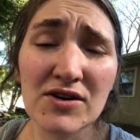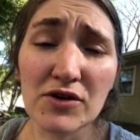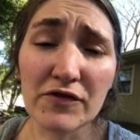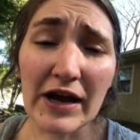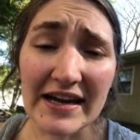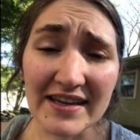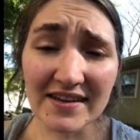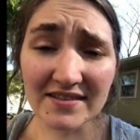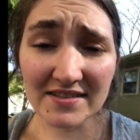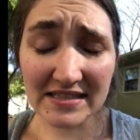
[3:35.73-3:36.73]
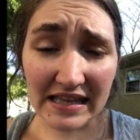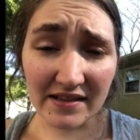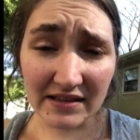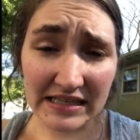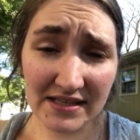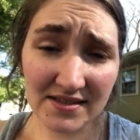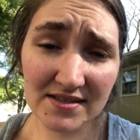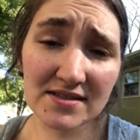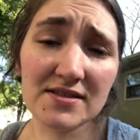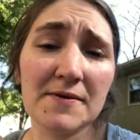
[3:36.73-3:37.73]
nerve-wracking, to say the
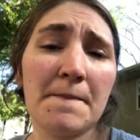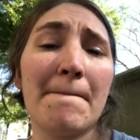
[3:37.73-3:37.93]
least.